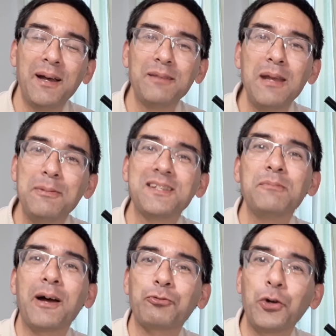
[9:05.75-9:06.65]
and maybe it's in
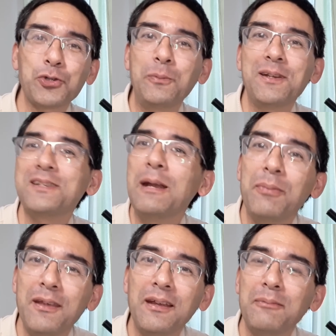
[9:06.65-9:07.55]
microscopy the same
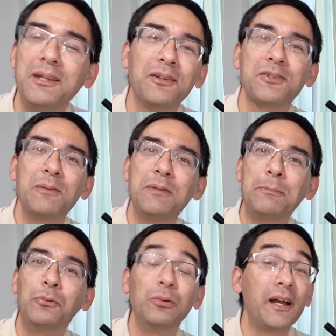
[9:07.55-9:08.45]
thing. I mean, there are some
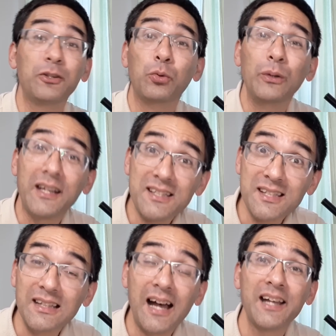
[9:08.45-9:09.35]
people who like to collect
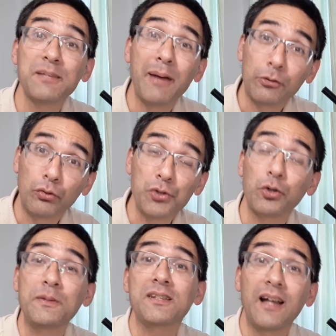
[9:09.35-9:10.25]
slides,
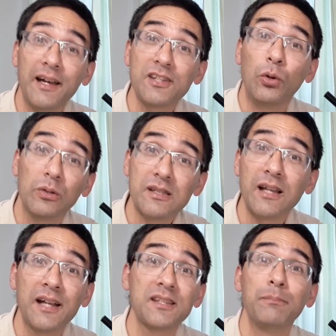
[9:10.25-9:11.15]
microscopy slides, old slides.